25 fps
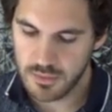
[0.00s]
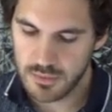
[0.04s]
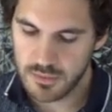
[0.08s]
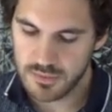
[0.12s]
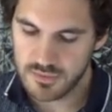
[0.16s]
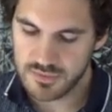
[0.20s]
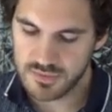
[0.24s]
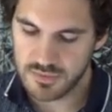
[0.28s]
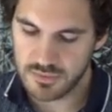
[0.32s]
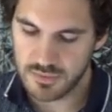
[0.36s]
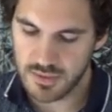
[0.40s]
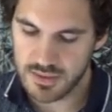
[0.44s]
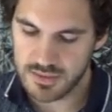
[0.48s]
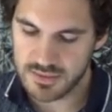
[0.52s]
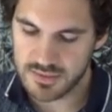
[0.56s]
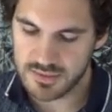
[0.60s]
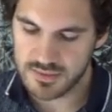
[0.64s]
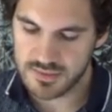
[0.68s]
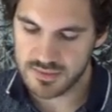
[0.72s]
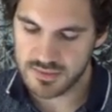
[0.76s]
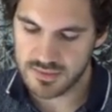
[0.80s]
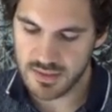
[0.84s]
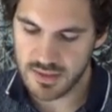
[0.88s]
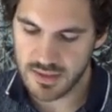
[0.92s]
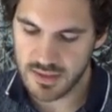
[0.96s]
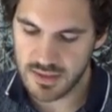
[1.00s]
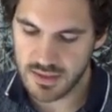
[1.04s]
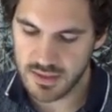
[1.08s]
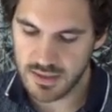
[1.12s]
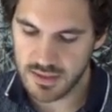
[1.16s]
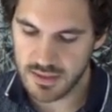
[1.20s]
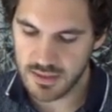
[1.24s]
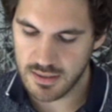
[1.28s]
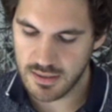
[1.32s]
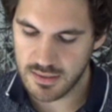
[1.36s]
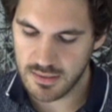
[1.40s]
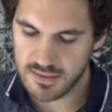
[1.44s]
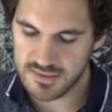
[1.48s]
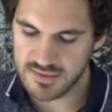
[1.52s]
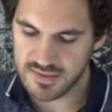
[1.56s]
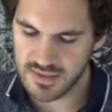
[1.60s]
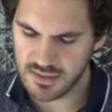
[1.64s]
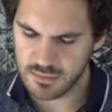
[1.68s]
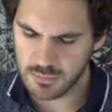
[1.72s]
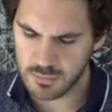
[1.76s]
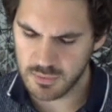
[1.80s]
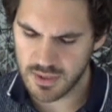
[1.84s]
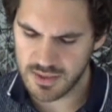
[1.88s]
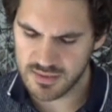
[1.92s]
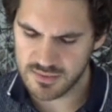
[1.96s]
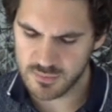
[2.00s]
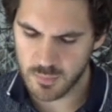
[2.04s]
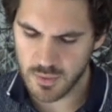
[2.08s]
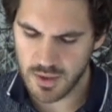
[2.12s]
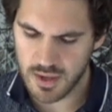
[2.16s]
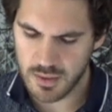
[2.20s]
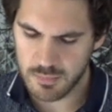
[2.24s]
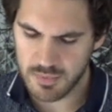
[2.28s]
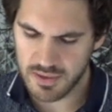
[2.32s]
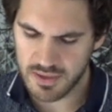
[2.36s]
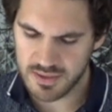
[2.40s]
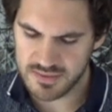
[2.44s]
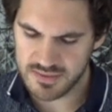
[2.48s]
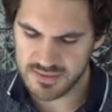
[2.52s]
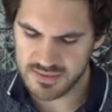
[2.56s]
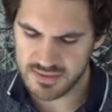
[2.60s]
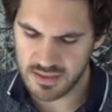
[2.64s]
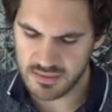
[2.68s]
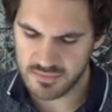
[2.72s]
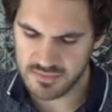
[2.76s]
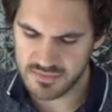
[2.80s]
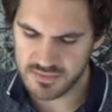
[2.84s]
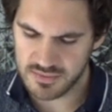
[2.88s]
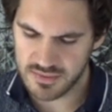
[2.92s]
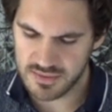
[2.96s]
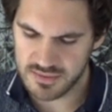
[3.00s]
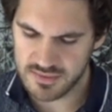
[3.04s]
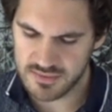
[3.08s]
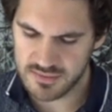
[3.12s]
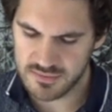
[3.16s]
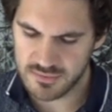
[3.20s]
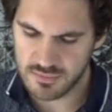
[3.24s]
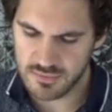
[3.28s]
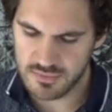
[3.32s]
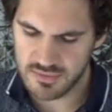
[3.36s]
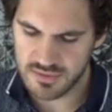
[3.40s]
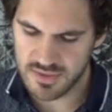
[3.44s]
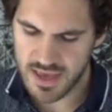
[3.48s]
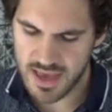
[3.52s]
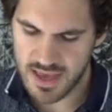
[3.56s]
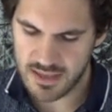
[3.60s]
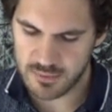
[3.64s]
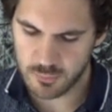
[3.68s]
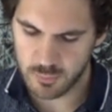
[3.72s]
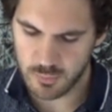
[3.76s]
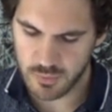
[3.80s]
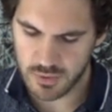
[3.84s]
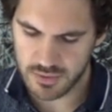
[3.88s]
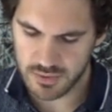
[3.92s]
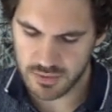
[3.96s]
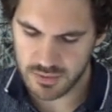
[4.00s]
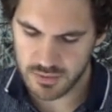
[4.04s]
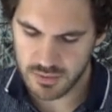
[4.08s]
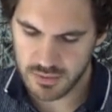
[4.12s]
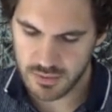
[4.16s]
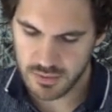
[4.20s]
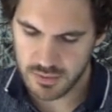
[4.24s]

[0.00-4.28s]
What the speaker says: So the second one has y by itself, so let's do that one.